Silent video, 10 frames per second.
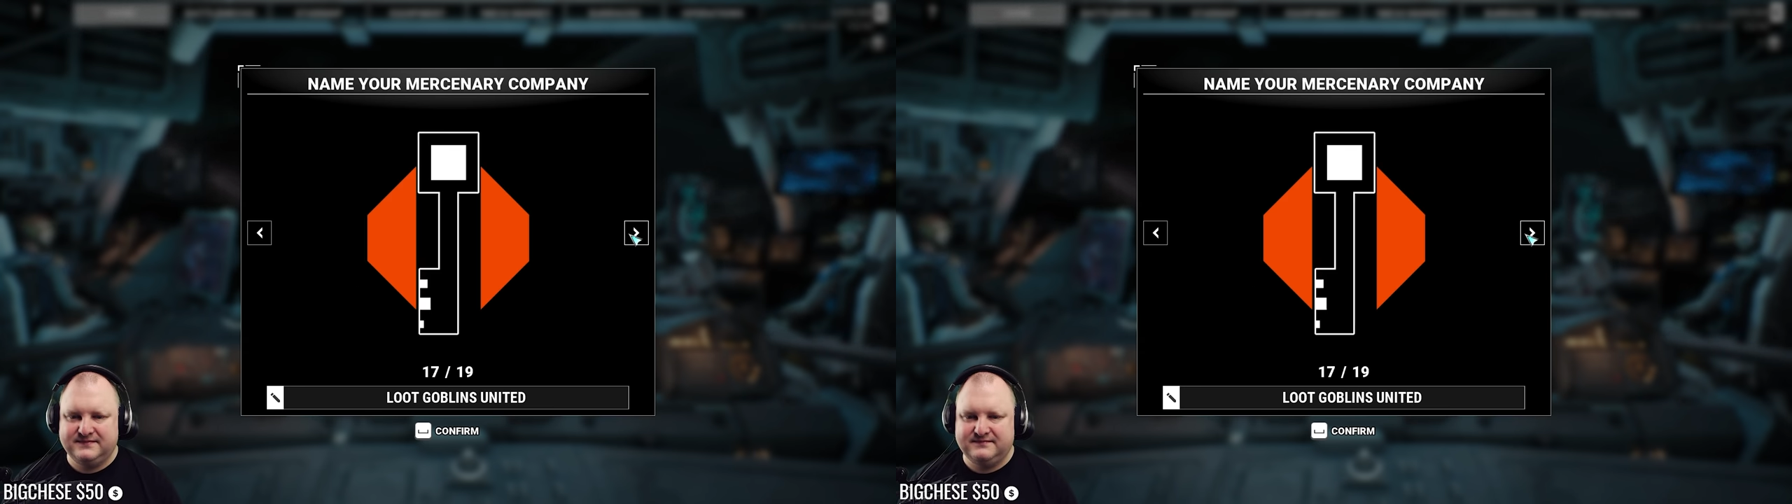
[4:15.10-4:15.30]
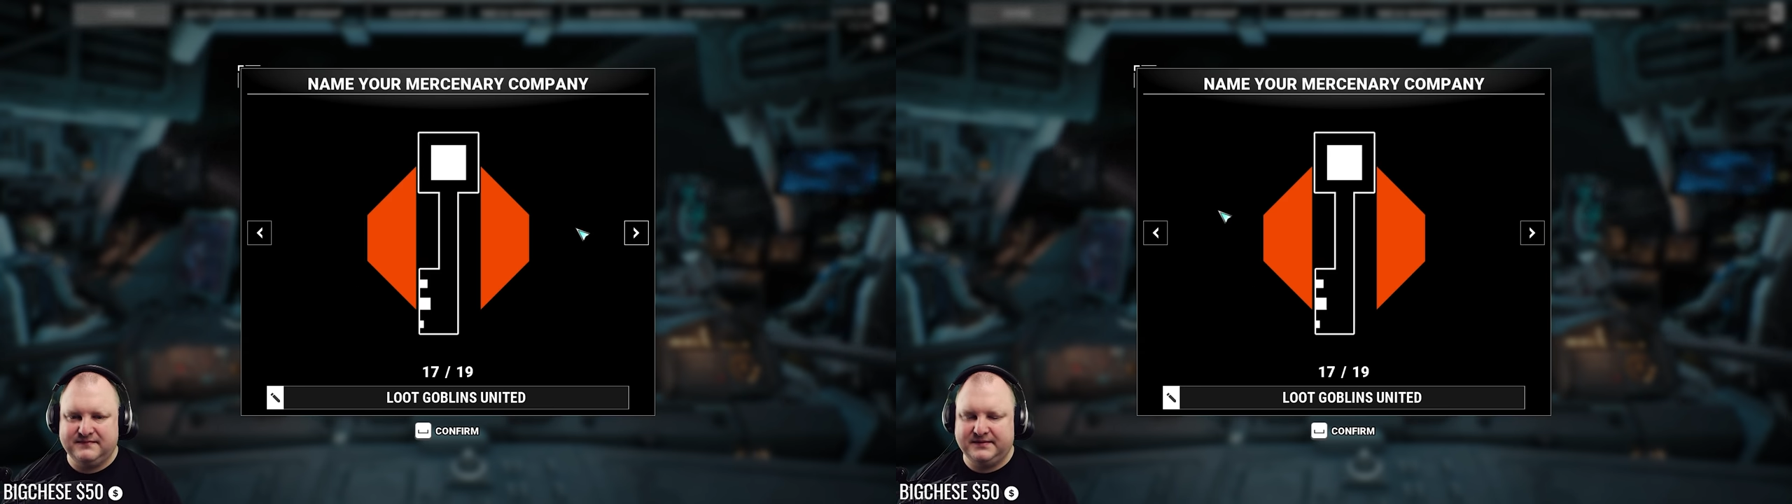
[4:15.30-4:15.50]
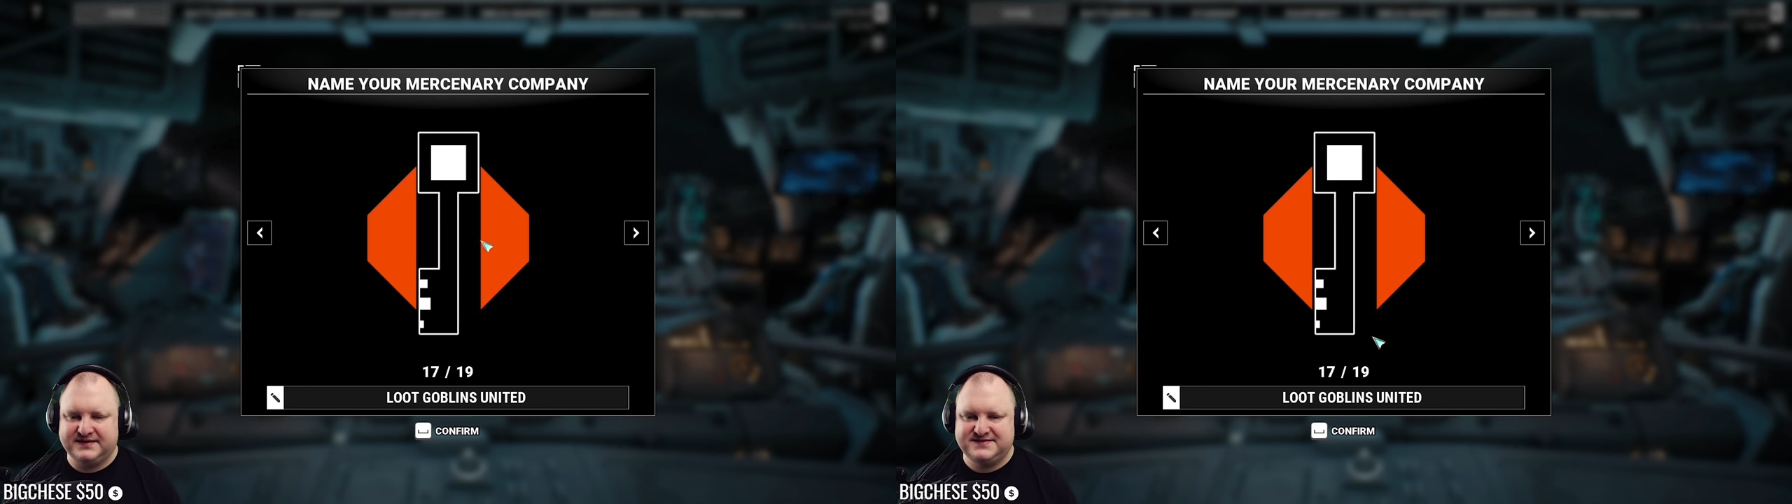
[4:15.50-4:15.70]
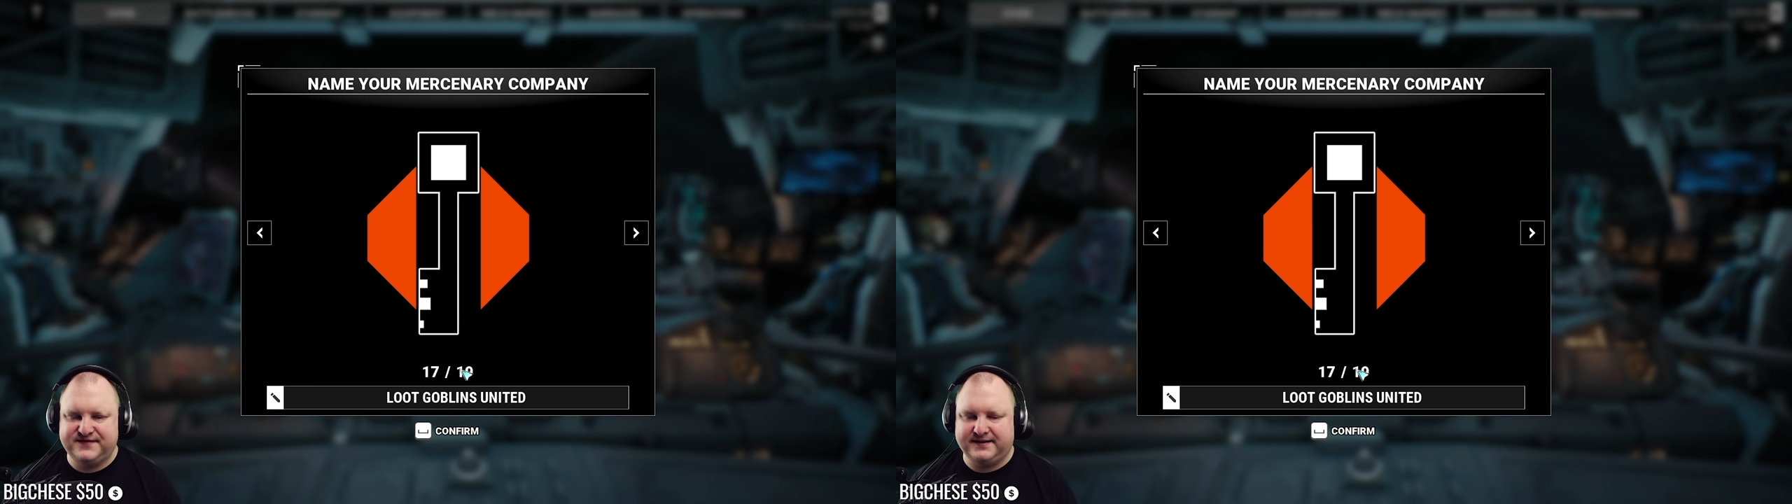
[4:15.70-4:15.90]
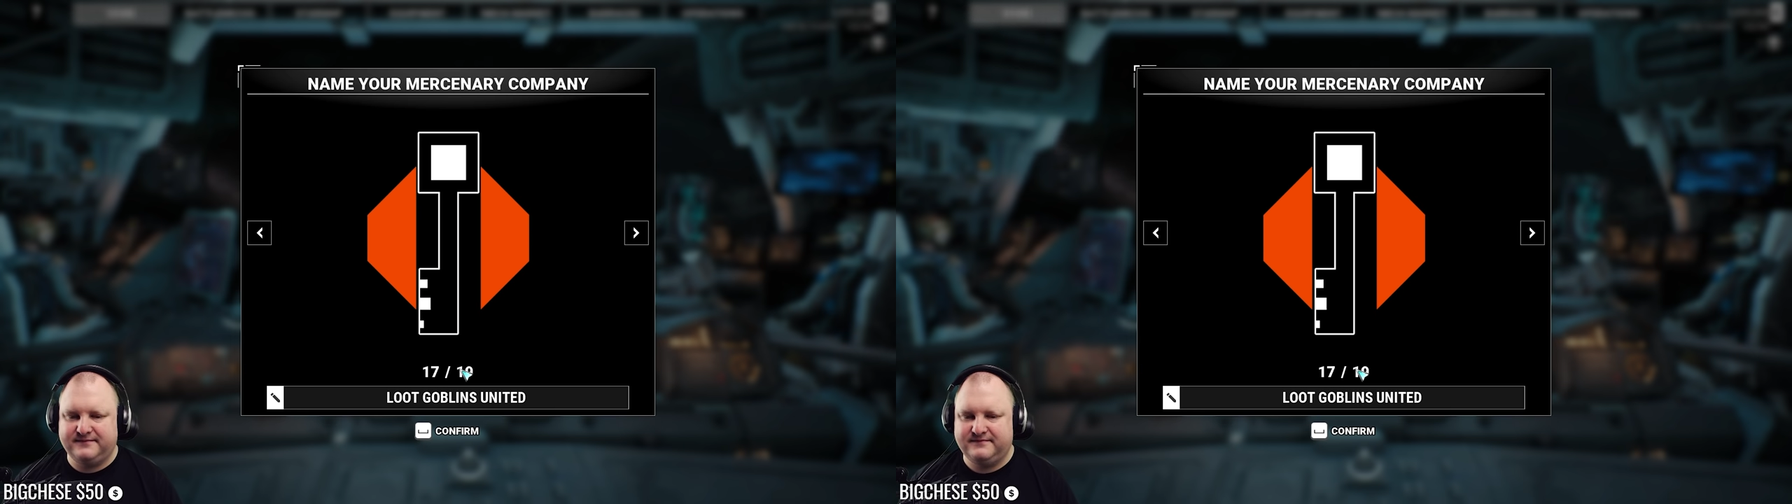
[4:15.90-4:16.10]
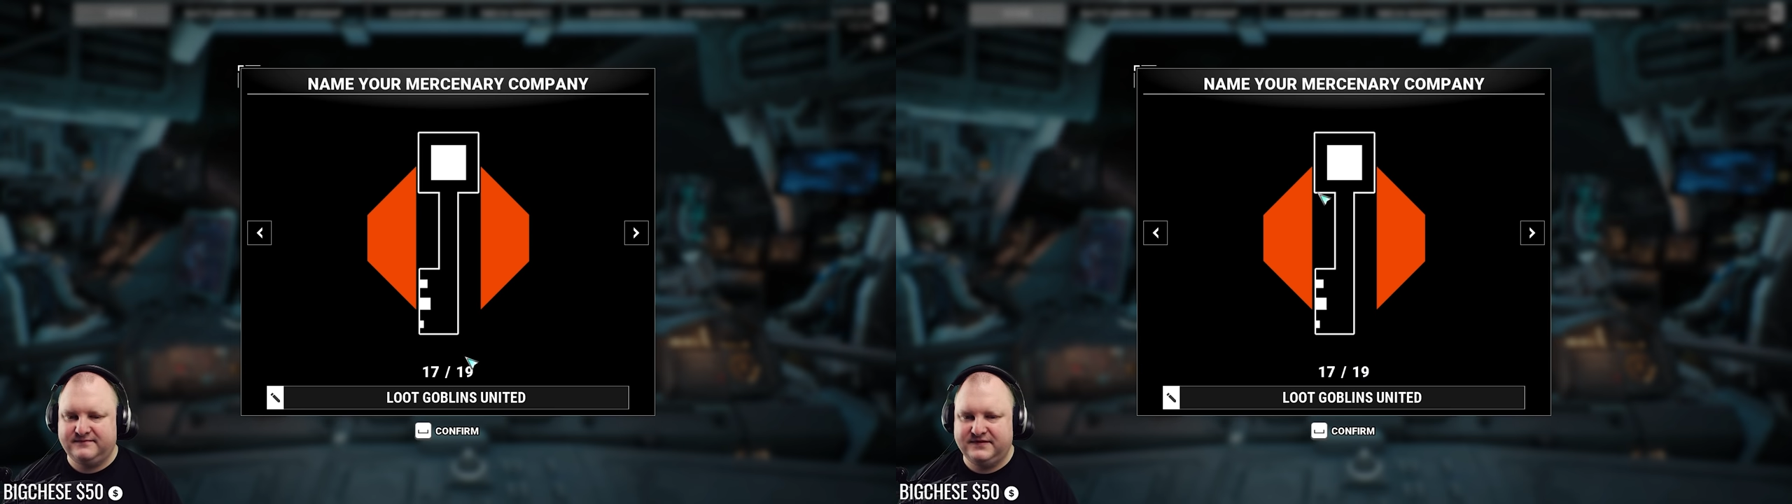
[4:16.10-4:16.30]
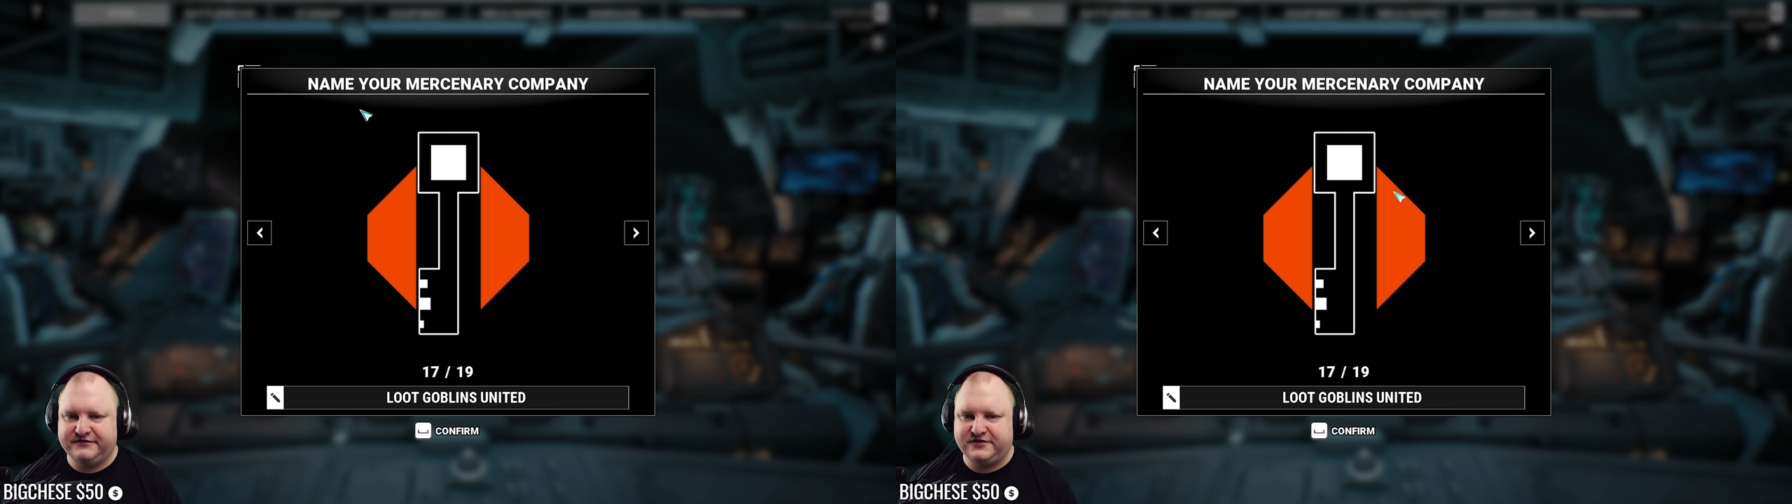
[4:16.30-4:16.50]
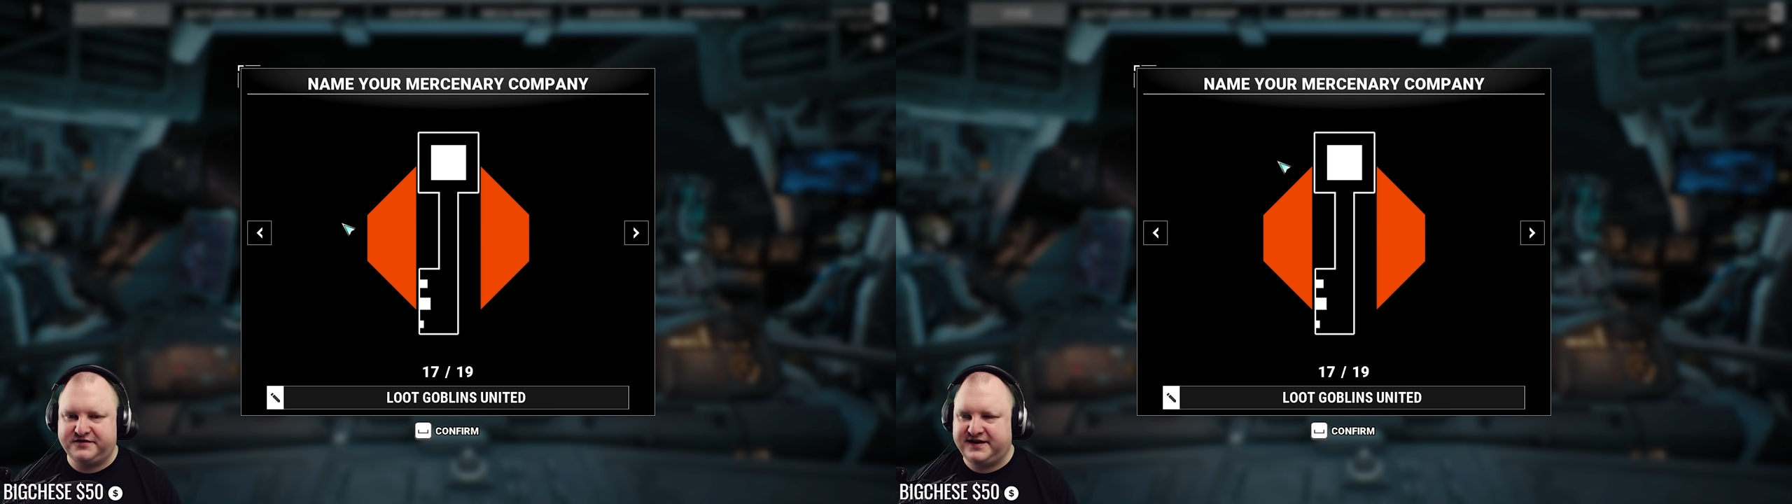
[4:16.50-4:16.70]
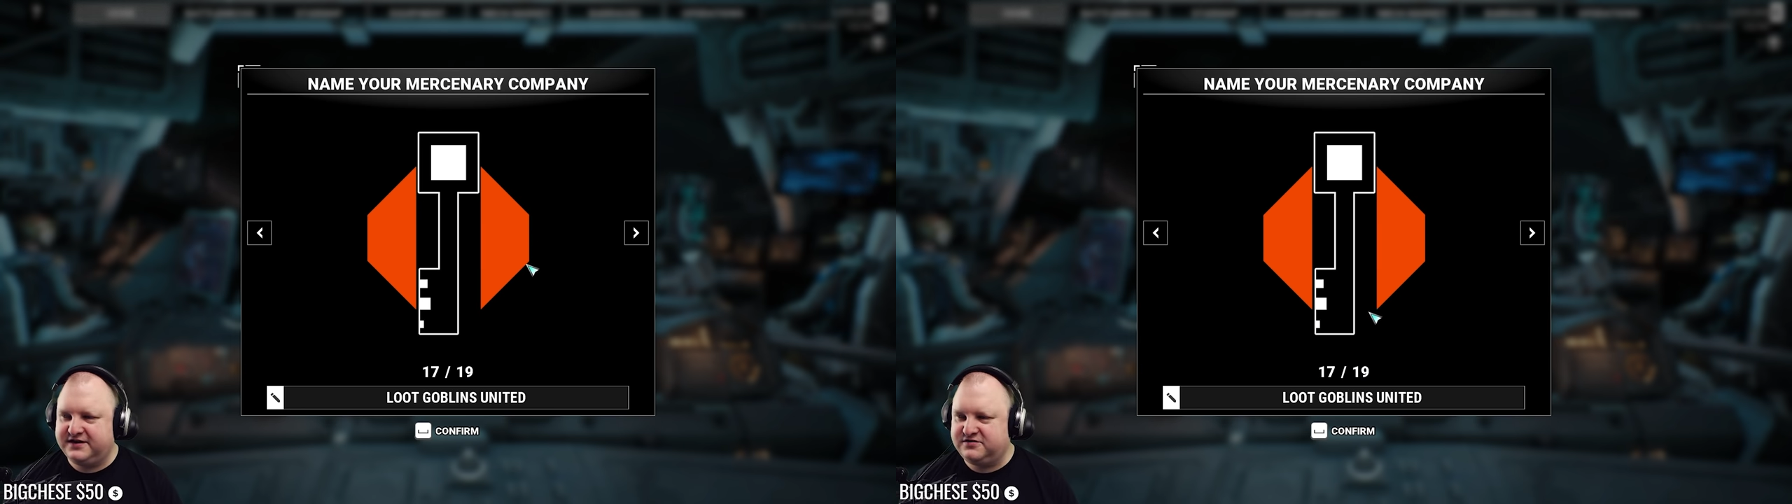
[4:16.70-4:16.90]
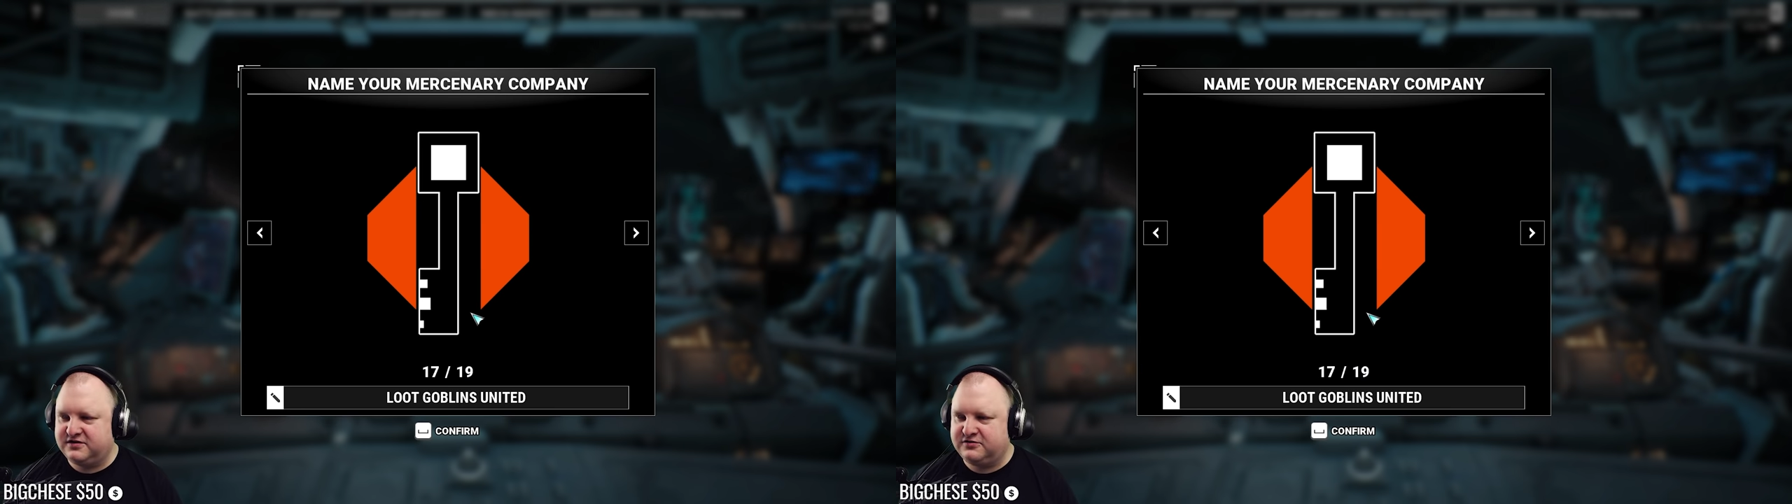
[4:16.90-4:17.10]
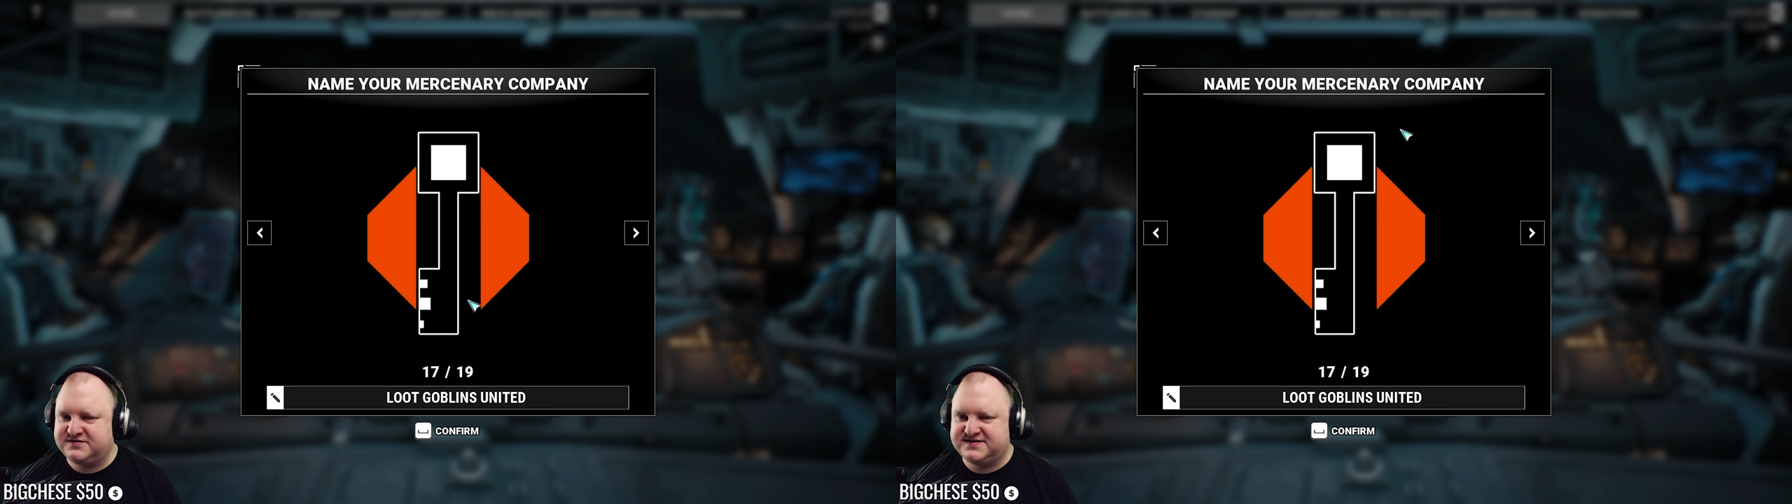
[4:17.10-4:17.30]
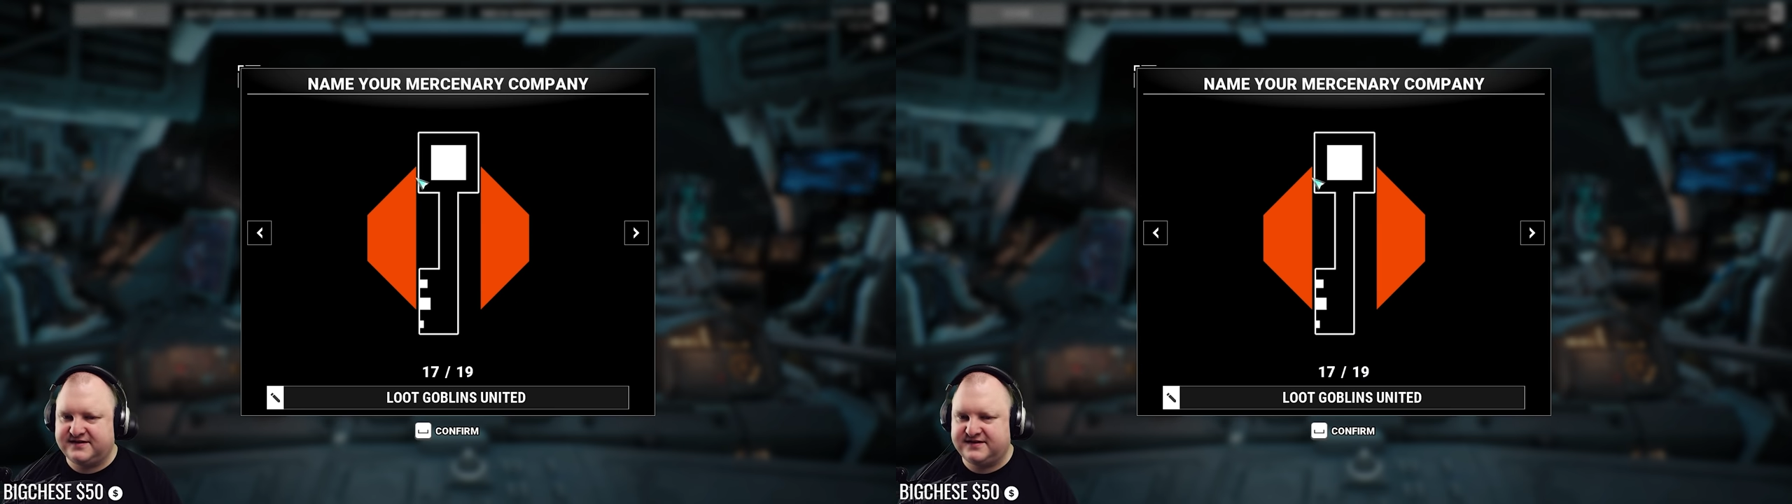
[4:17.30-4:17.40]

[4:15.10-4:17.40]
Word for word: maybe this thing. We have got the key to the loot,